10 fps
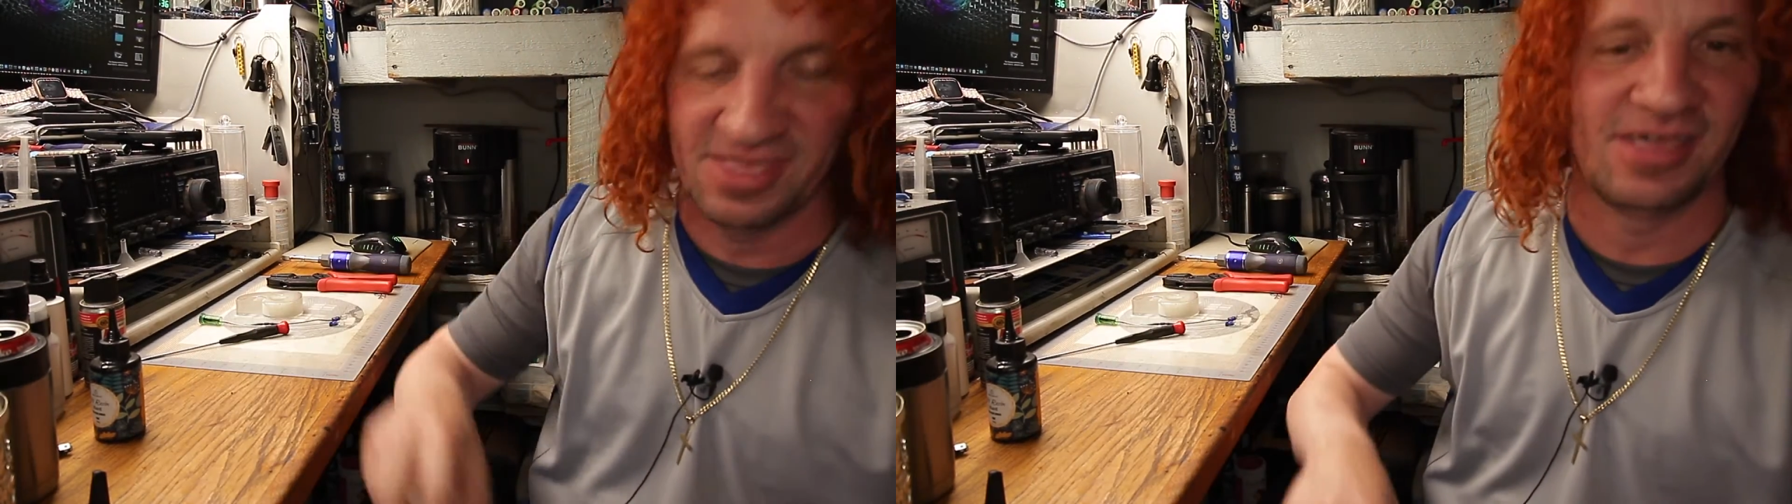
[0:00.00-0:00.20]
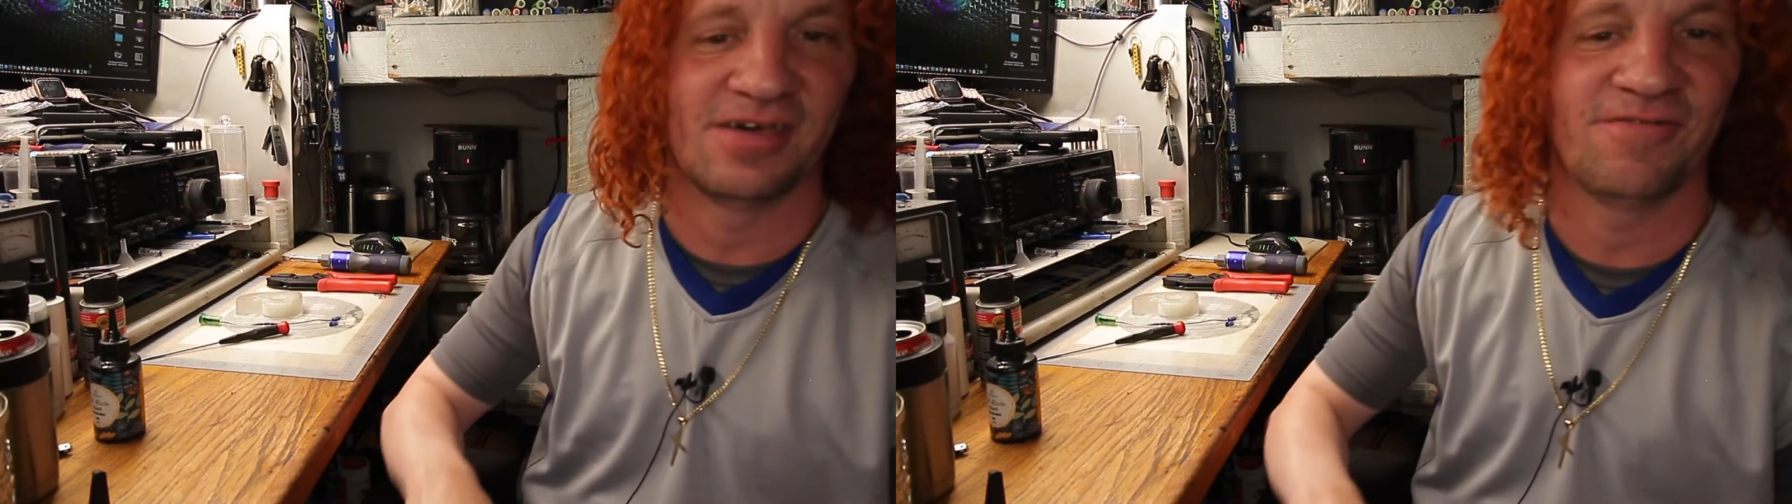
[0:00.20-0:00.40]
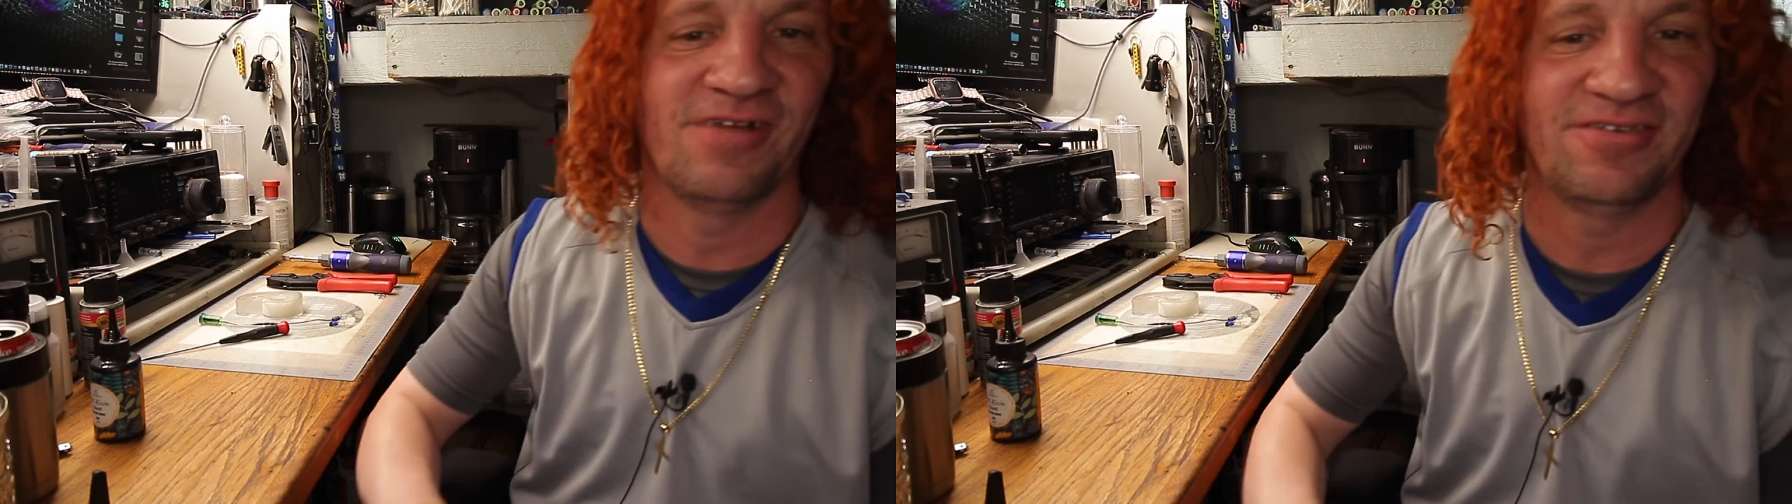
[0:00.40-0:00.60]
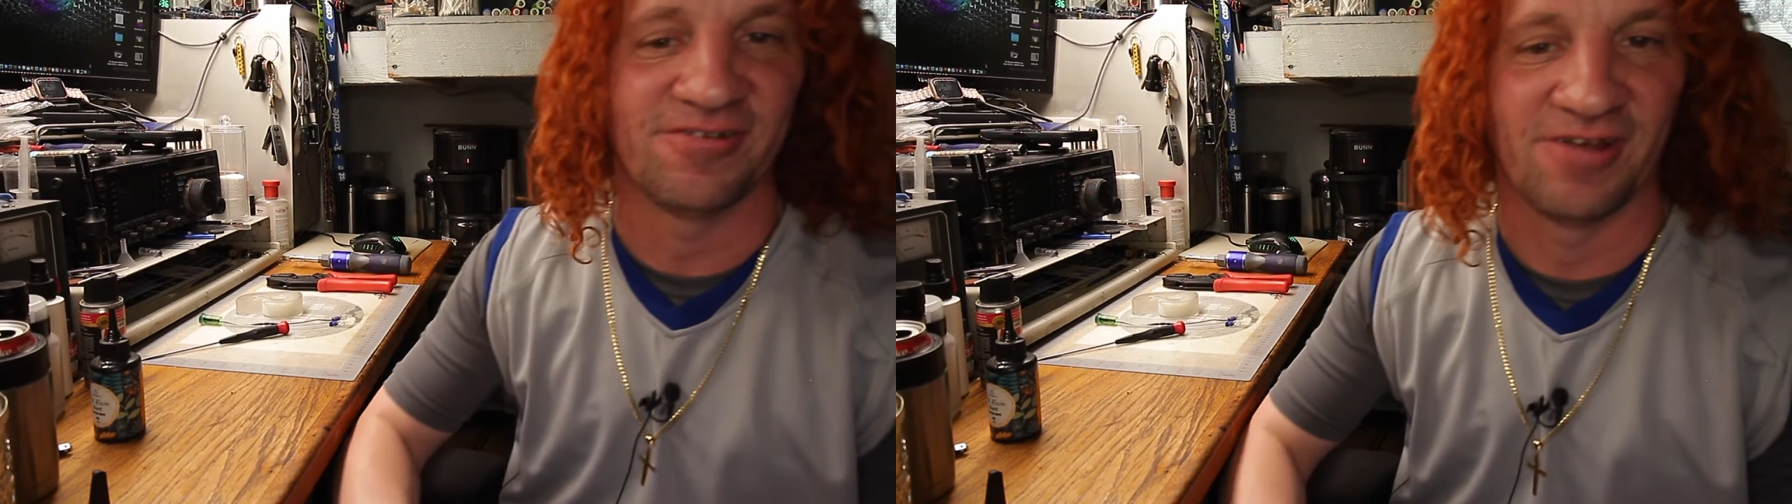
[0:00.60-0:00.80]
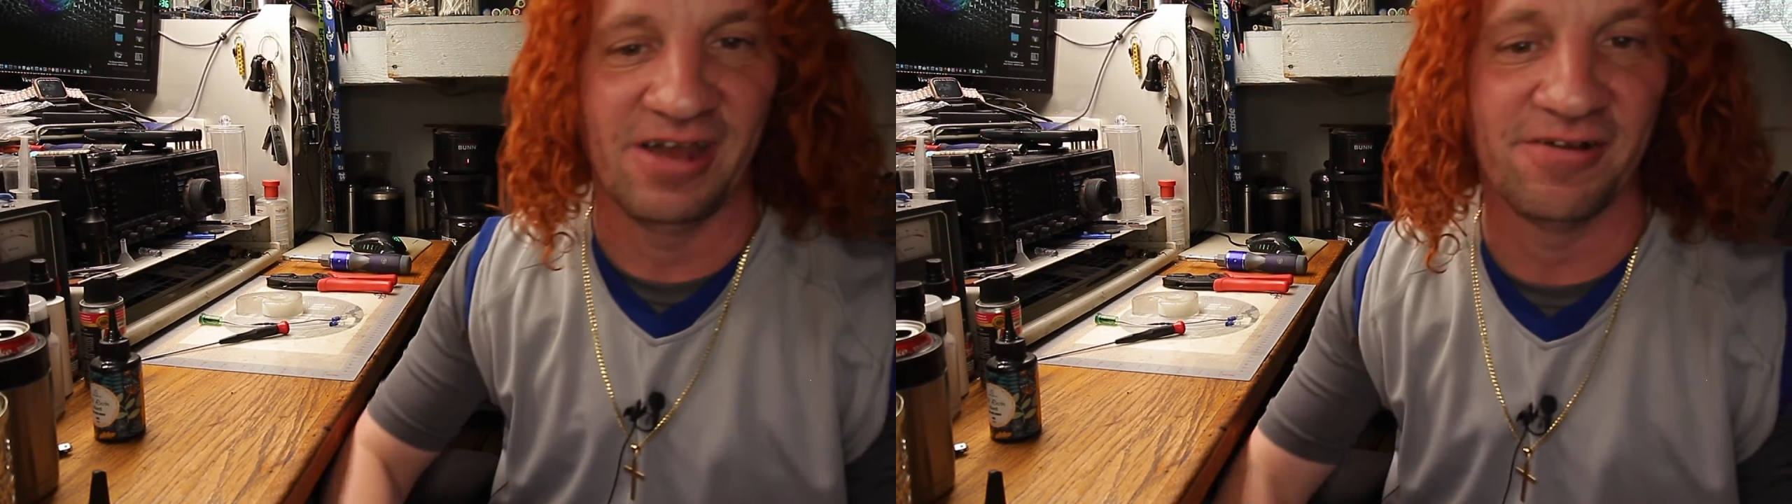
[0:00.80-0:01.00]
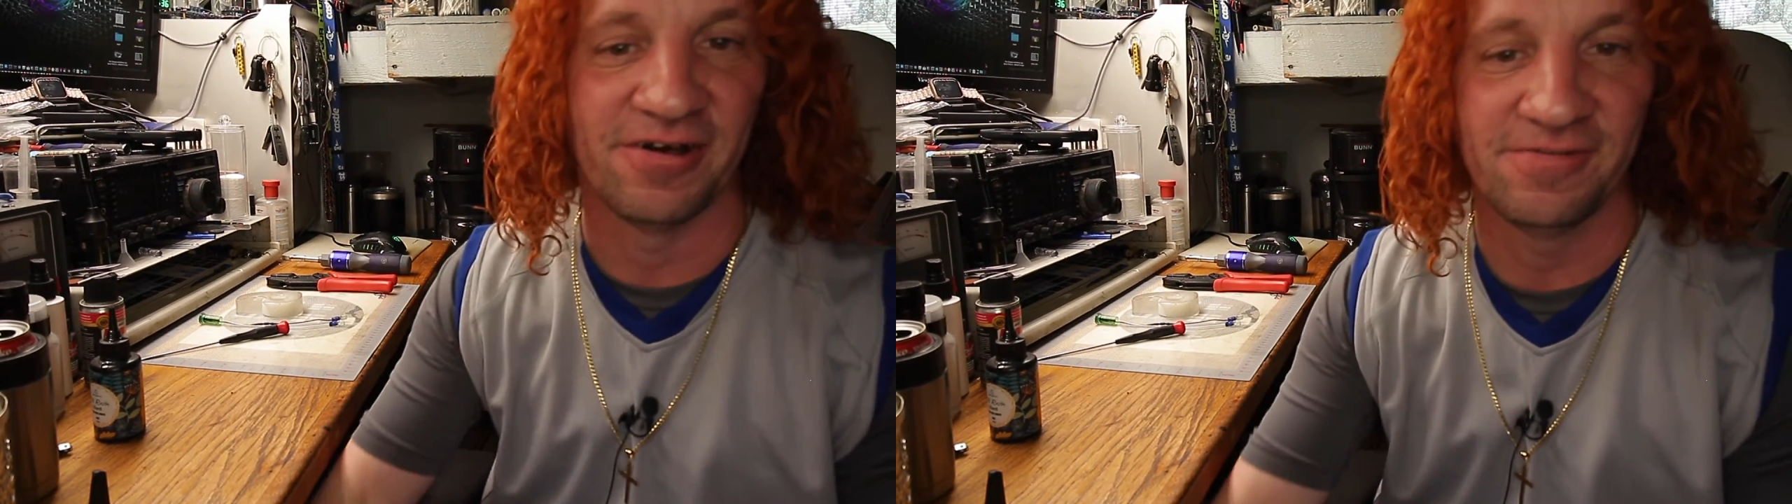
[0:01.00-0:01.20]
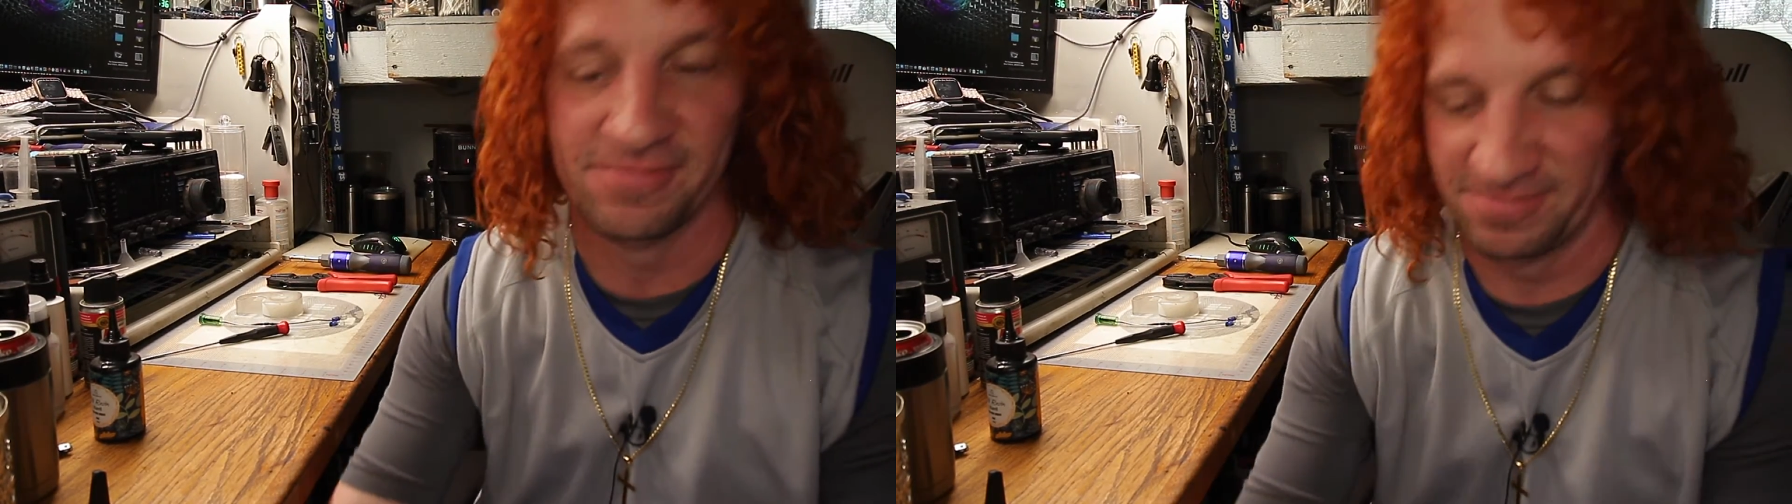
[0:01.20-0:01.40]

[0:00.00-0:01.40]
the freezer. I don't know.